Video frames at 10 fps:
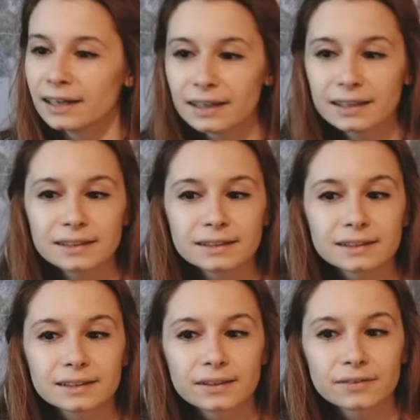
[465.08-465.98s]

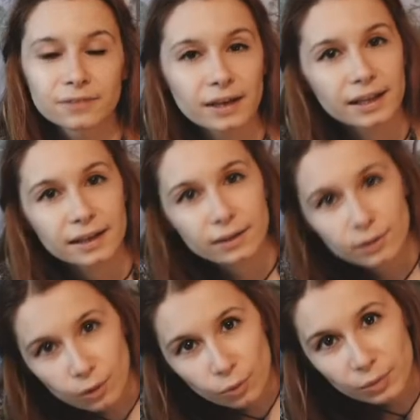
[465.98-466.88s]
And feeling
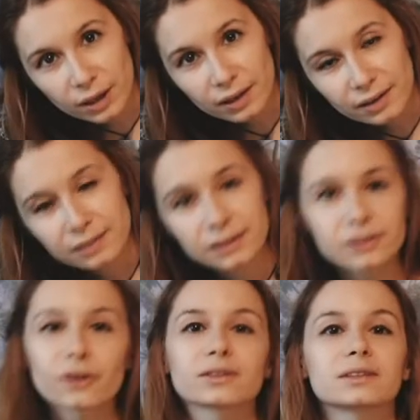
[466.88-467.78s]
gloomy and
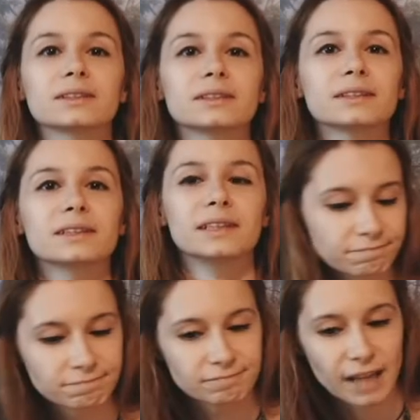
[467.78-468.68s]
exhausted.
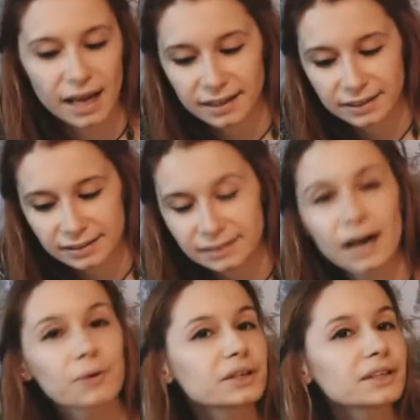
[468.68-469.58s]
And
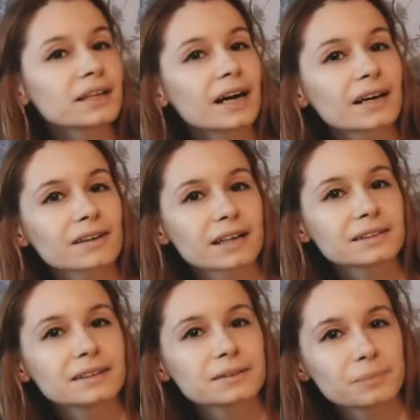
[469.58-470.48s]
now here are
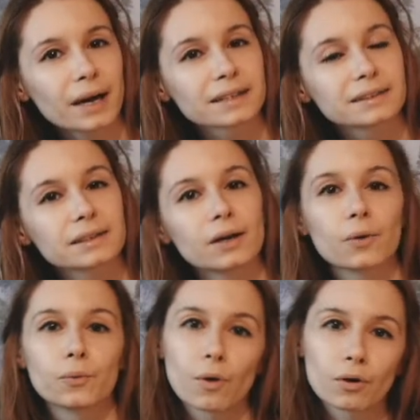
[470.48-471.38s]
Rand and Mat,
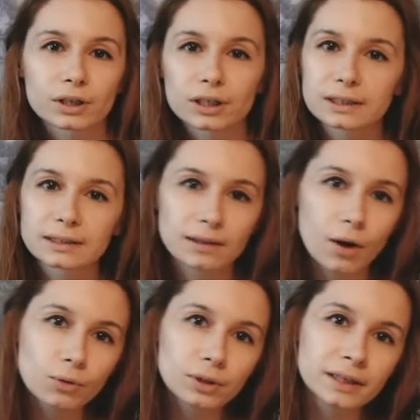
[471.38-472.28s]
walking
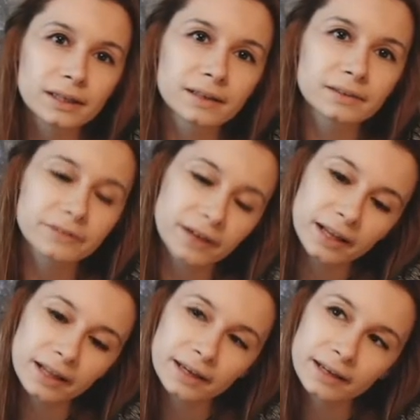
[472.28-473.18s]
slowly and
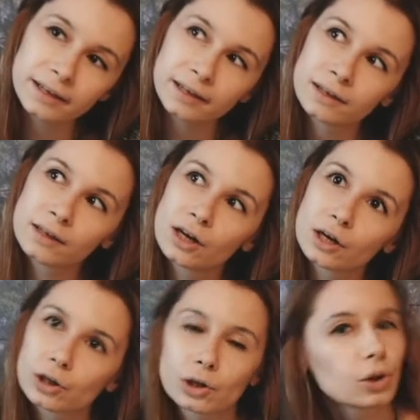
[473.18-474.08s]
feeling
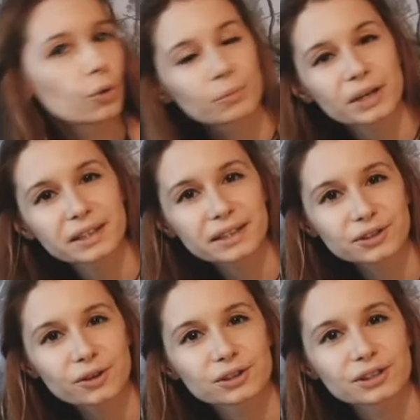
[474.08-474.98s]
gloomy and
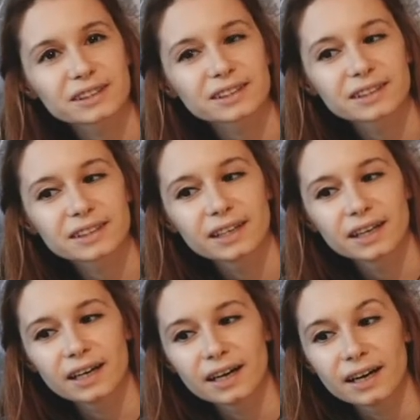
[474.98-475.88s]
exhausted.
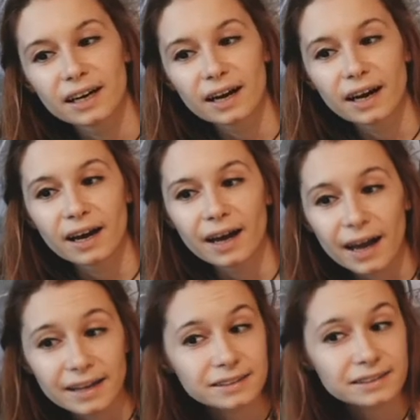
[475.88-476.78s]

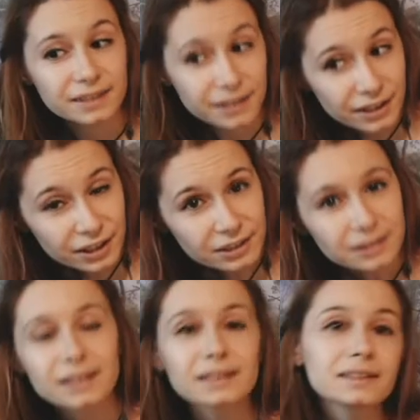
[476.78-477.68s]
And here
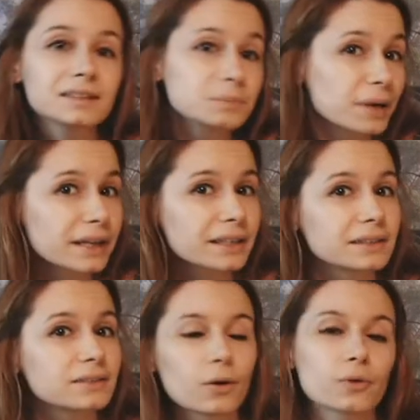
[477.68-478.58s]
is
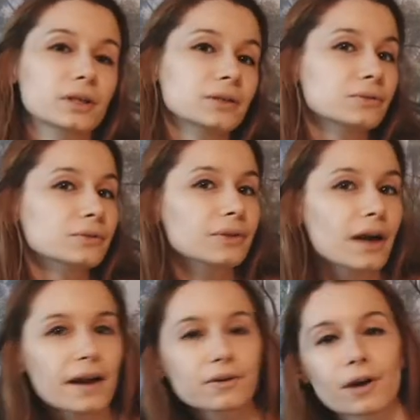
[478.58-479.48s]
Perrin talking to
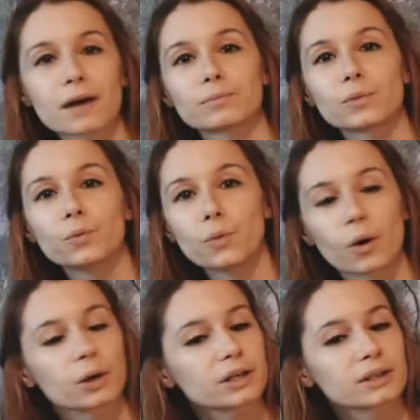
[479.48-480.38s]
Aram,
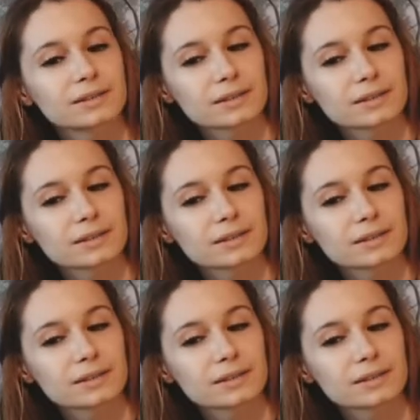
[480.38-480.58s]
walking